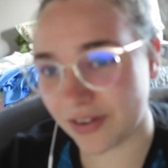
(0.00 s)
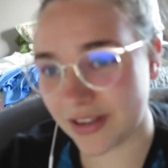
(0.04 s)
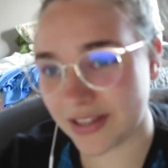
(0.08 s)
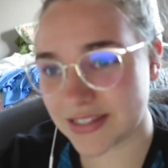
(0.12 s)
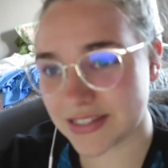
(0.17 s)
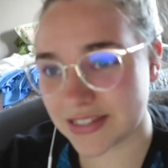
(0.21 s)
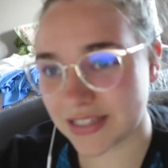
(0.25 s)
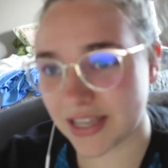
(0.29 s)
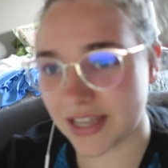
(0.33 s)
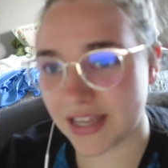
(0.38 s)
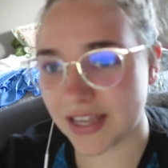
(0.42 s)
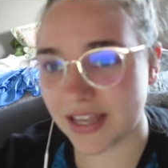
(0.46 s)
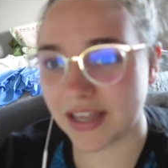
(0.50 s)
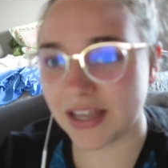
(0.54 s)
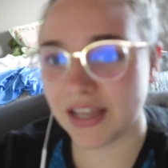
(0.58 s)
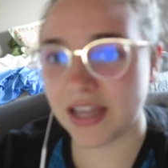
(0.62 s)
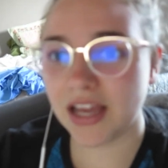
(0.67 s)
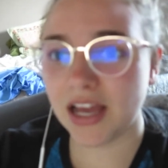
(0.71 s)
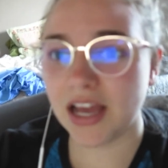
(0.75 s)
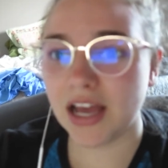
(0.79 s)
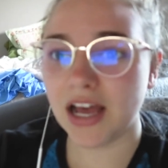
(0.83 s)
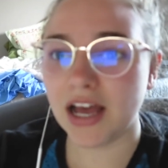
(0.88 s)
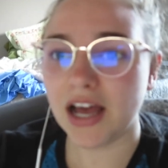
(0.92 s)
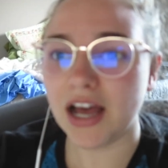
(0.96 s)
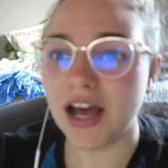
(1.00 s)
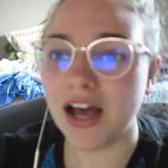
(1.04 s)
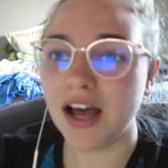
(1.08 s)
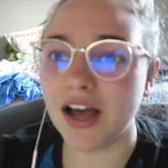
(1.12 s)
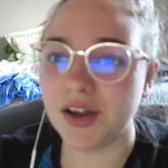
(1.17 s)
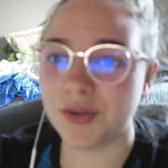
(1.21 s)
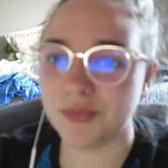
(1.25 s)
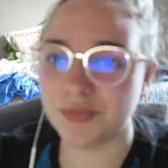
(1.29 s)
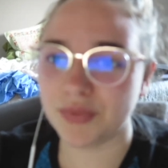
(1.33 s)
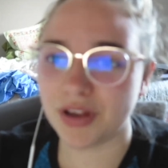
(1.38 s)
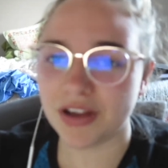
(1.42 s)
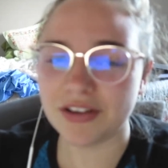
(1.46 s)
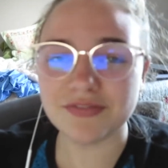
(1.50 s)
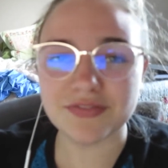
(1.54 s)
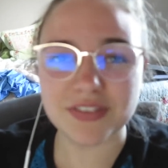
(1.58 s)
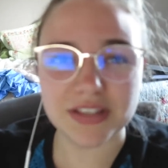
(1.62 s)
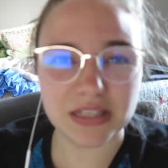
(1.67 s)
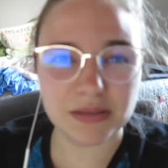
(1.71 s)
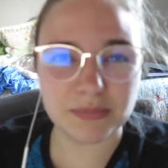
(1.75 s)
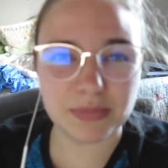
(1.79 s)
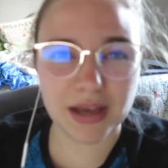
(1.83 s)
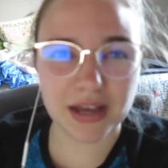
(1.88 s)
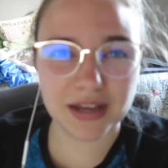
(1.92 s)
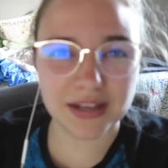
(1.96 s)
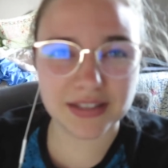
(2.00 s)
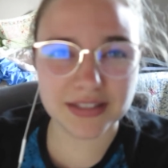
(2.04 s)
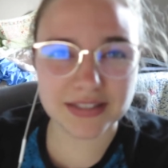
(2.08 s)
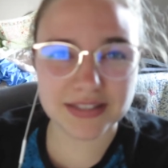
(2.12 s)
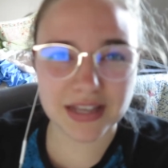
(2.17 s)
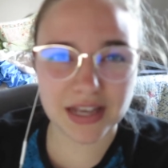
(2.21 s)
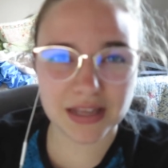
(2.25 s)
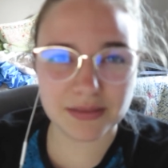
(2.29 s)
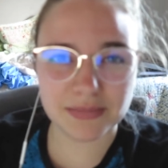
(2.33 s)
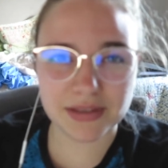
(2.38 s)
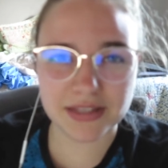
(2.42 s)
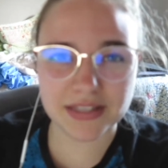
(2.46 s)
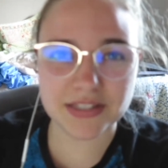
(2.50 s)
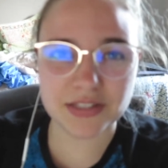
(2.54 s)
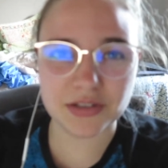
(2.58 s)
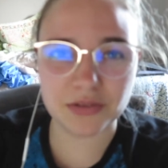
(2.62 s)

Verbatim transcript: It's like a feedback assignment,